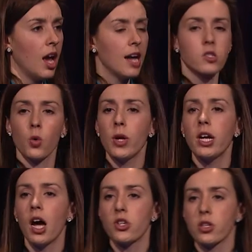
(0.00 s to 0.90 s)
And so we
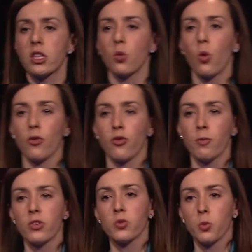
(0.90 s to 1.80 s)
can't drink the water from
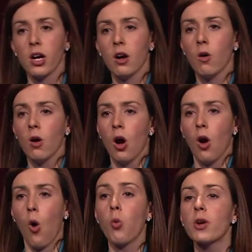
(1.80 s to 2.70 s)
this well,
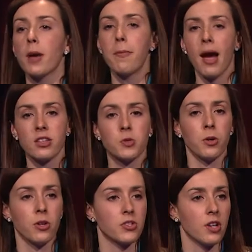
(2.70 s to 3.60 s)
or we'll get bad
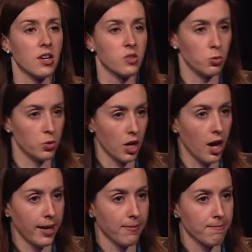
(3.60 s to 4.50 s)
spirits in us and we'll die."